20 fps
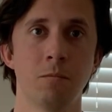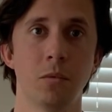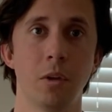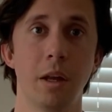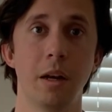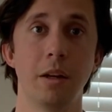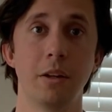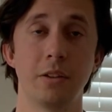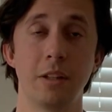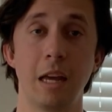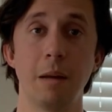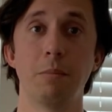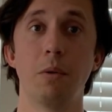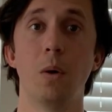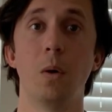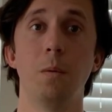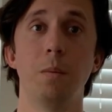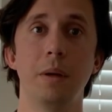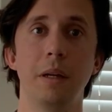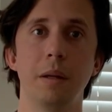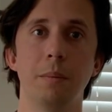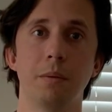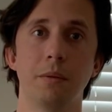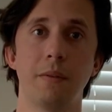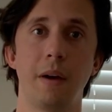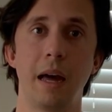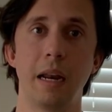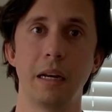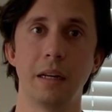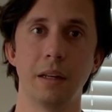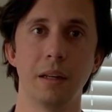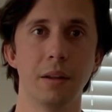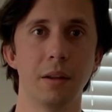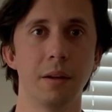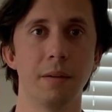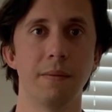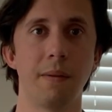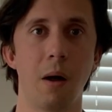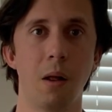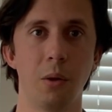An example will be provided in the
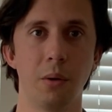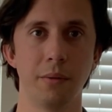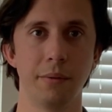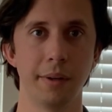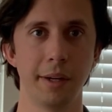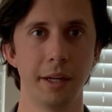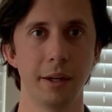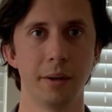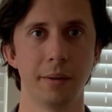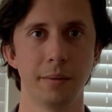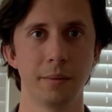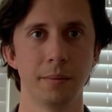following video.